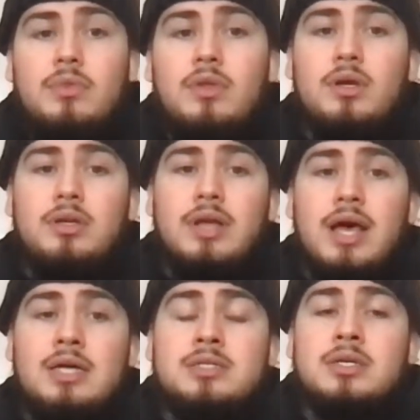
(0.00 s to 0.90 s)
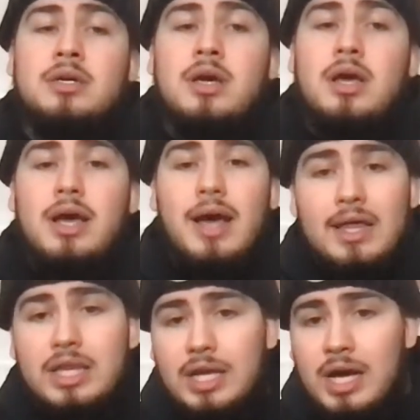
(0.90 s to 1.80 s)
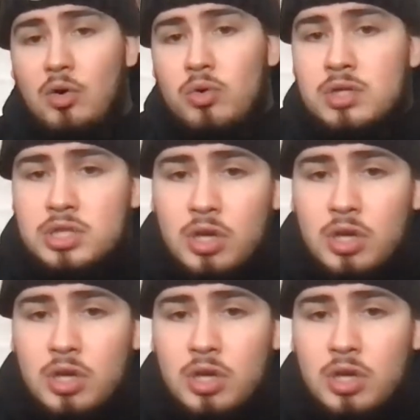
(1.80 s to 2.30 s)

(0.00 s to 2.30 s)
Next, Anthony Edwards,